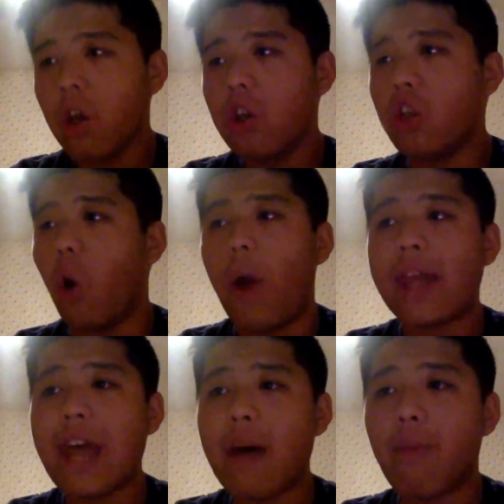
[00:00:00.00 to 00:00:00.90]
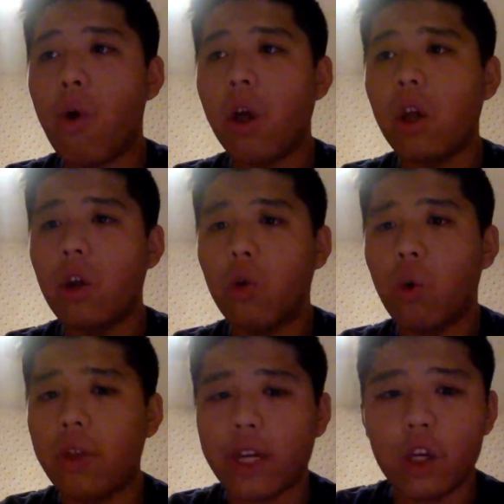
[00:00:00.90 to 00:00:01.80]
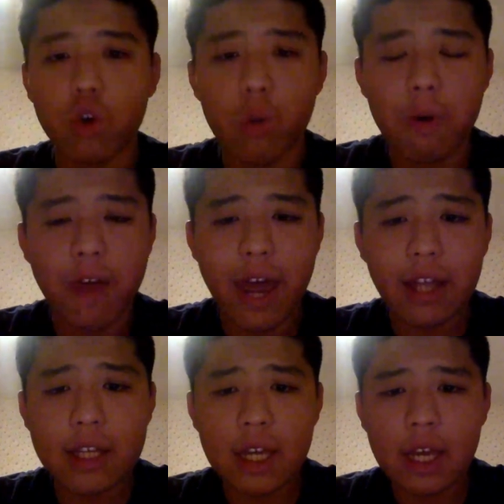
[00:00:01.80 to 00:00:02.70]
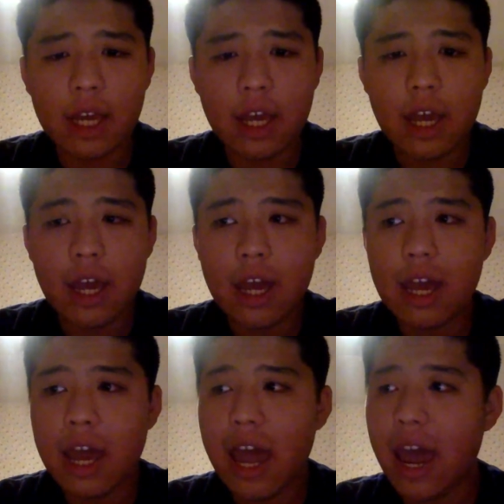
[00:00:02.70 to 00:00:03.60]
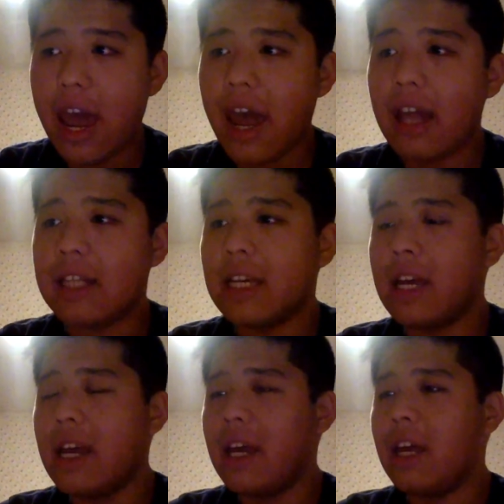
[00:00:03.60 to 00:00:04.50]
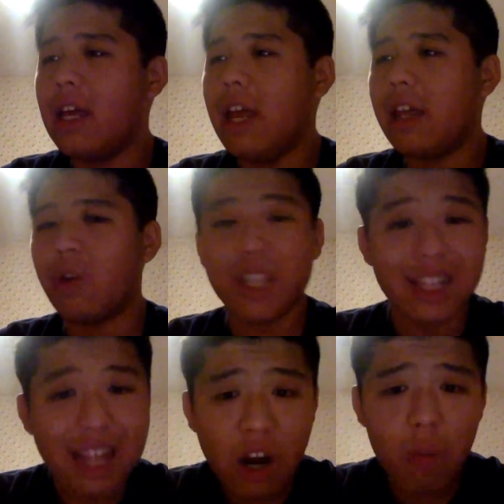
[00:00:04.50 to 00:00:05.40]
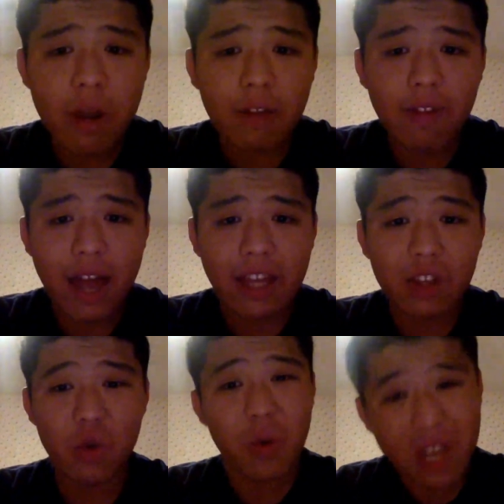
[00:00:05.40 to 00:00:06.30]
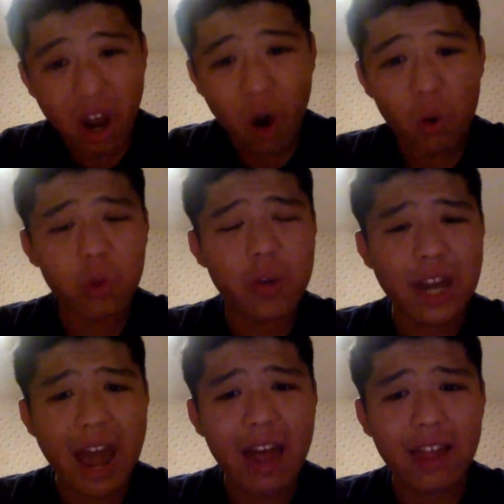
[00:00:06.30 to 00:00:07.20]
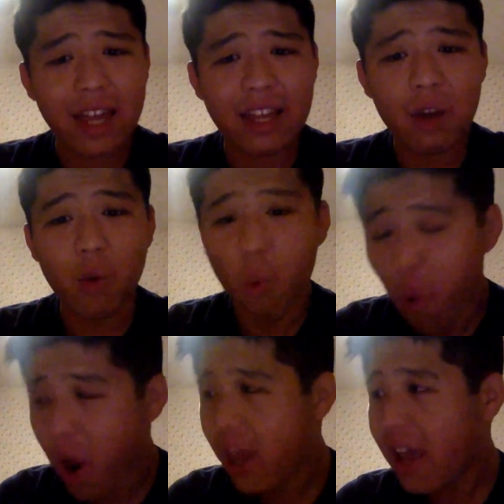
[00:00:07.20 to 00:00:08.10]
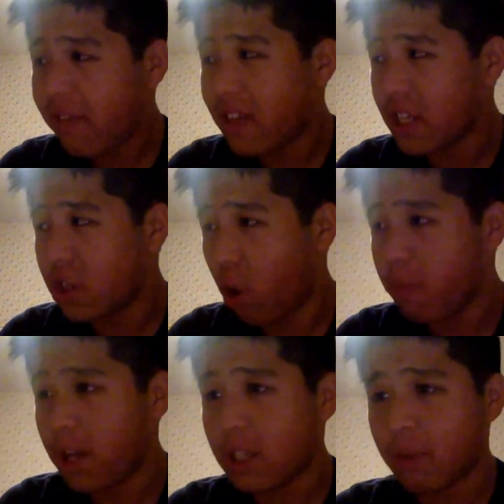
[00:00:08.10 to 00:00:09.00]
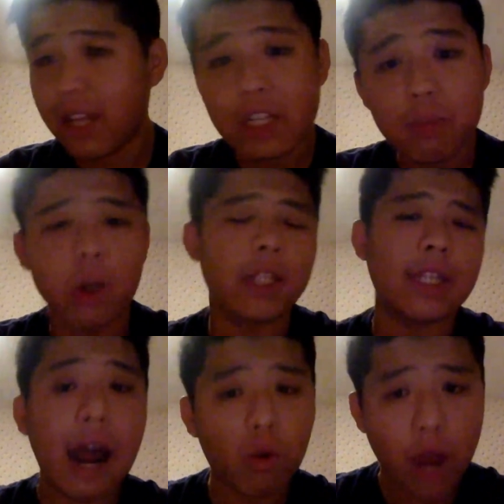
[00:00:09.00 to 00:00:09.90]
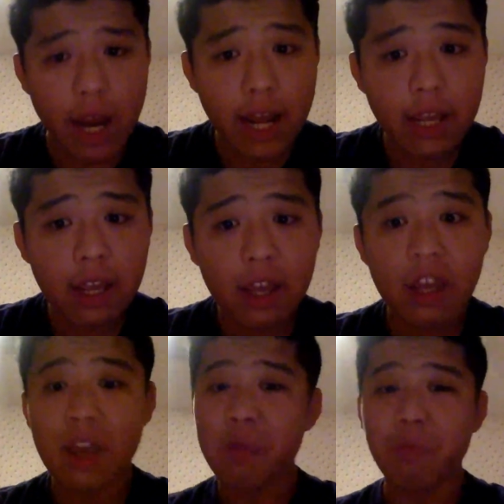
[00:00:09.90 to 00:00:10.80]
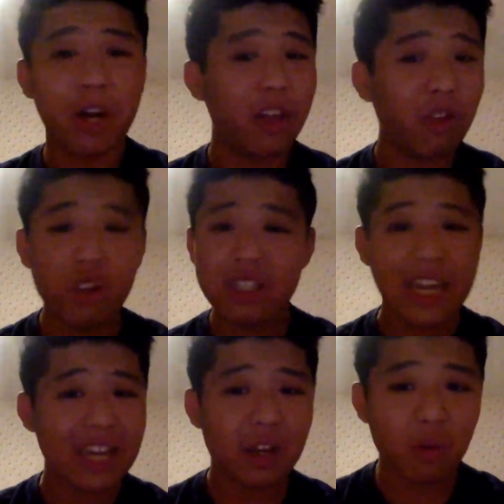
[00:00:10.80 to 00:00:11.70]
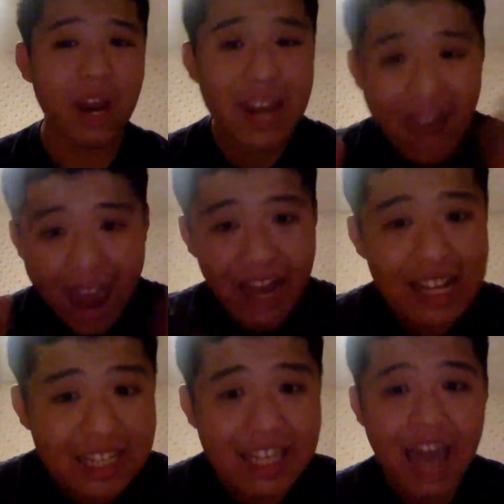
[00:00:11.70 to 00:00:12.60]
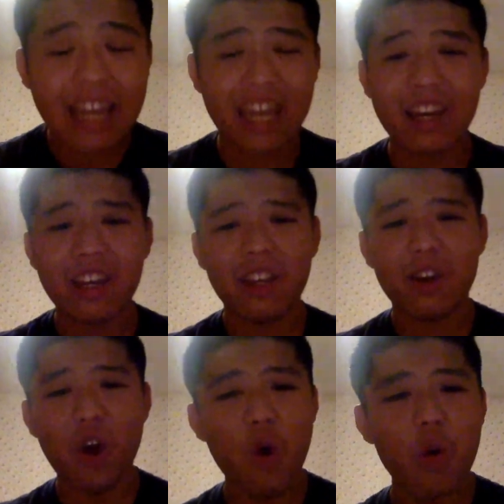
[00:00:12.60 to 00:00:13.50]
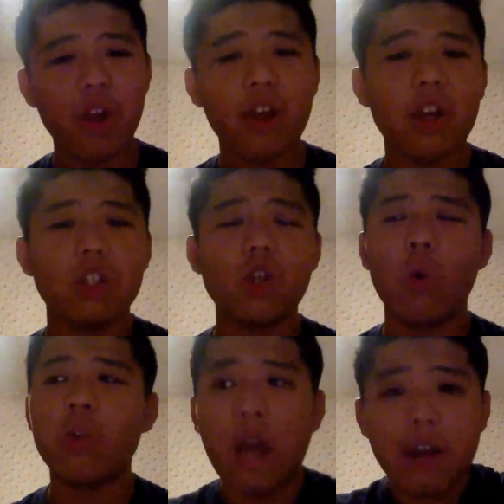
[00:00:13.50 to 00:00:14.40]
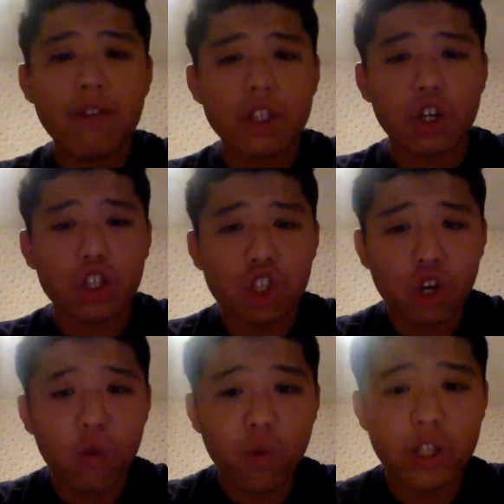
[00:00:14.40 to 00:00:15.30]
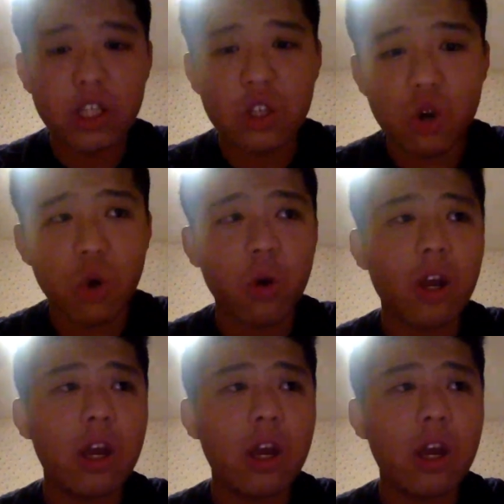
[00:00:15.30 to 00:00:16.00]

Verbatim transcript: So at that point, we're in like a group of eight and there's a little bit of like, do we go? Do we not? Like, what if this storm does something? At this point, it's not raining, but it looks like it could rain any second, you know? So none of us are sure of what to do.